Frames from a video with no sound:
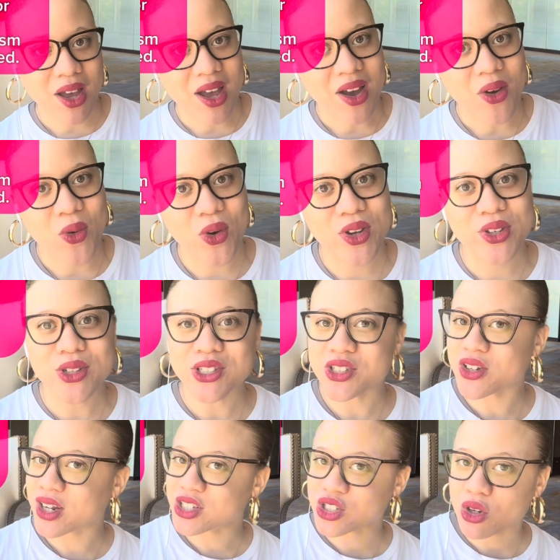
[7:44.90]
or are you sure
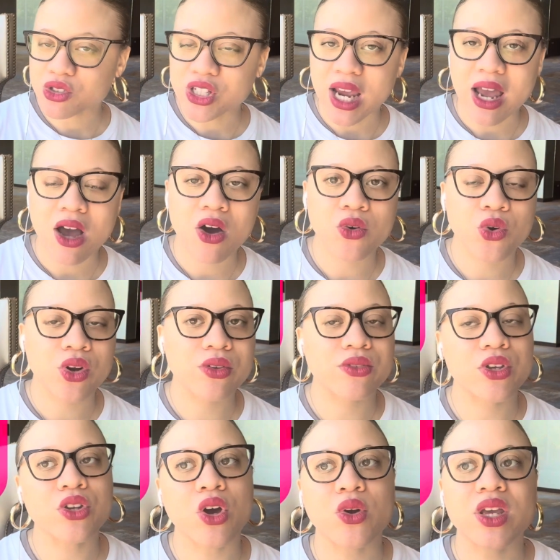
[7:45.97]
that's your child? Or, you
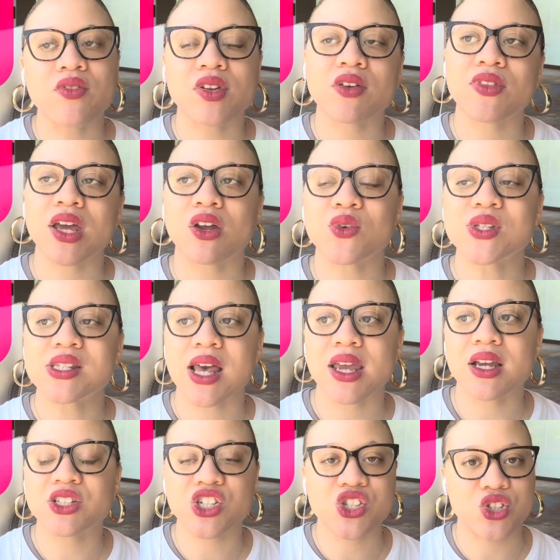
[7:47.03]
know, even if they don't say
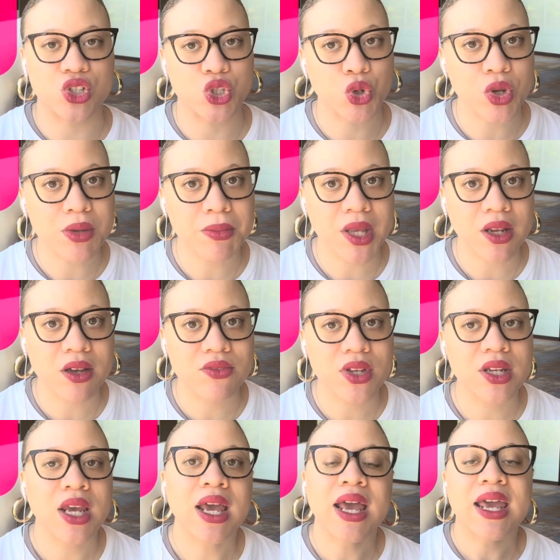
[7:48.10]
it, just the treatment of it,
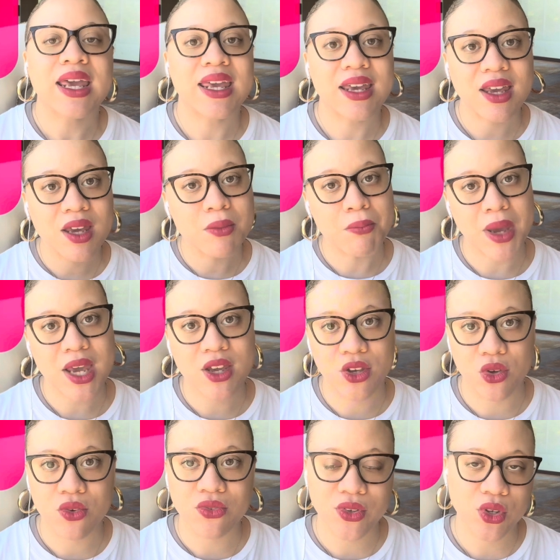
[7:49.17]
it can make you
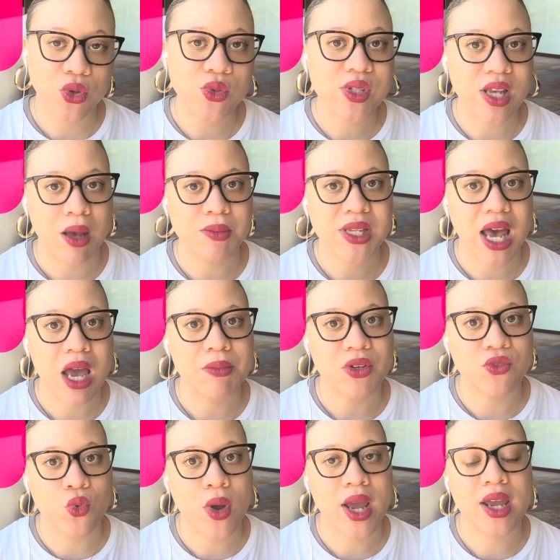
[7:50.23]
feel some type of
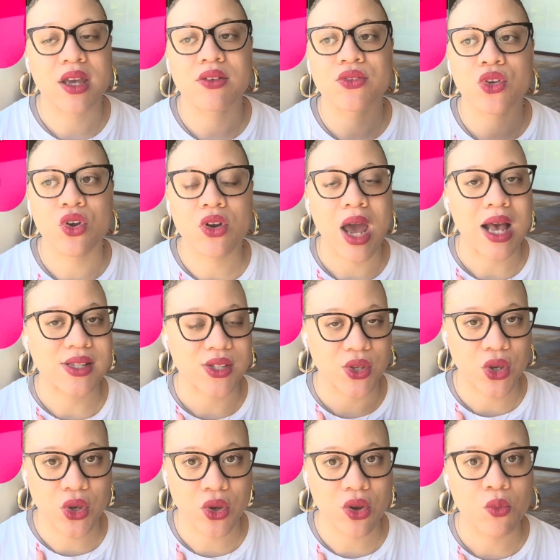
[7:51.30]
way. If you're not
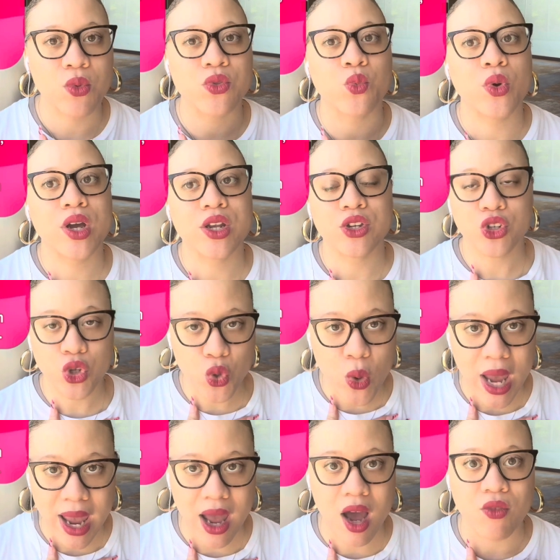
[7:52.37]
secure with what you
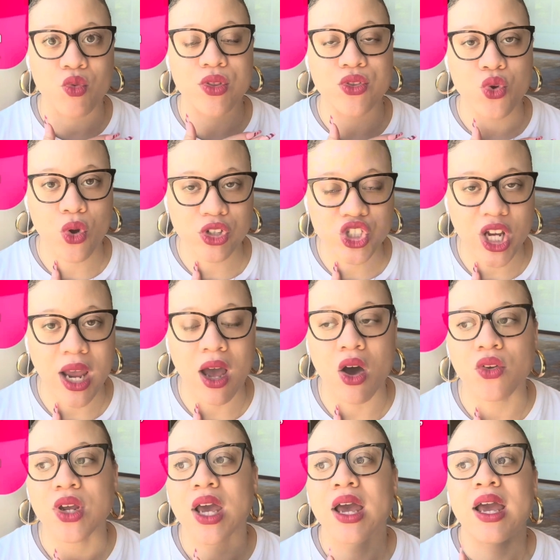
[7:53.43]
have with your child,
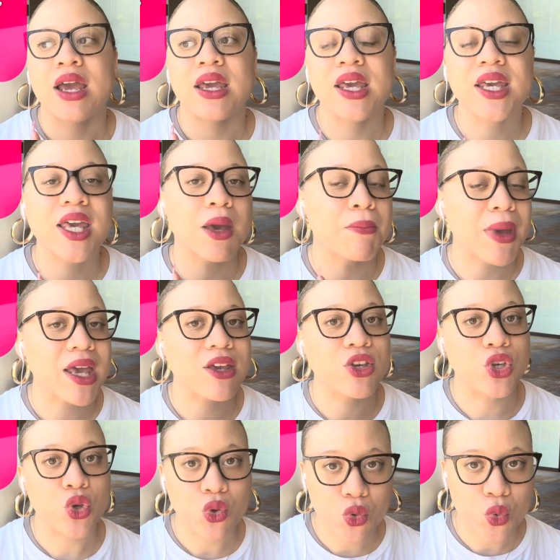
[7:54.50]
it can make
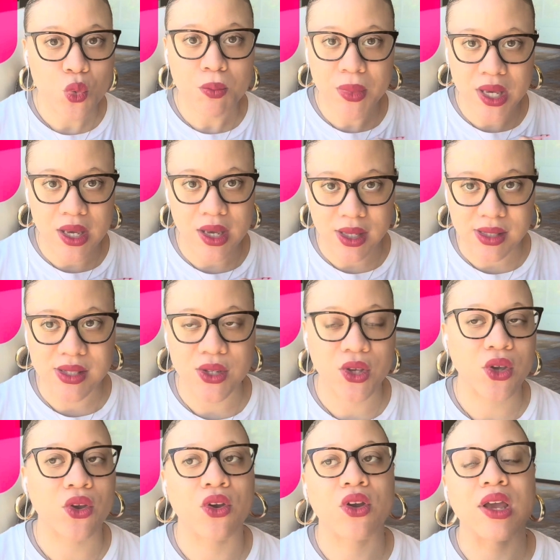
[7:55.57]
you be
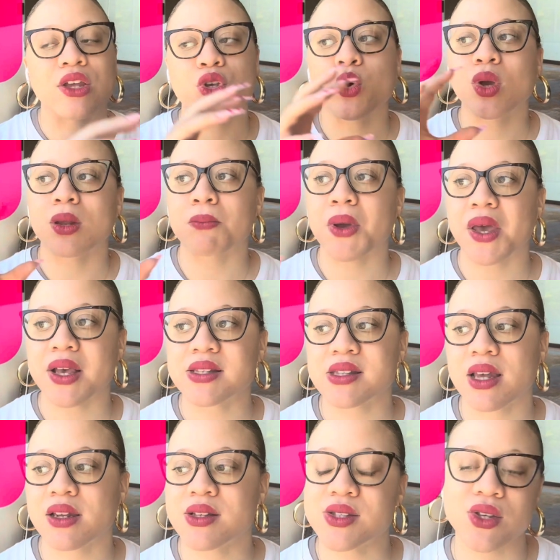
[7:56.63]
insecure, and you can pass that
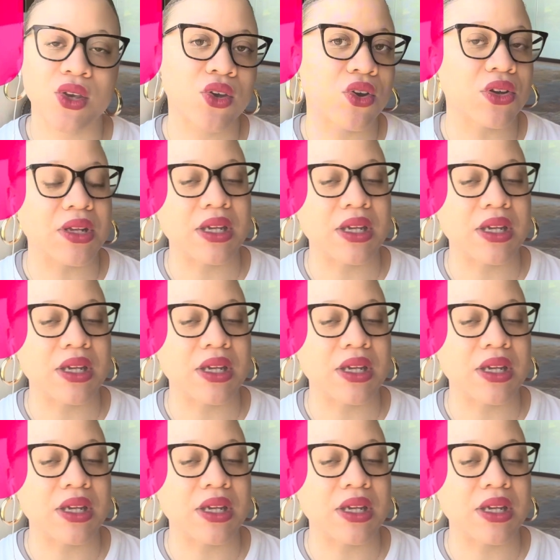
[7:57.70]
insecurity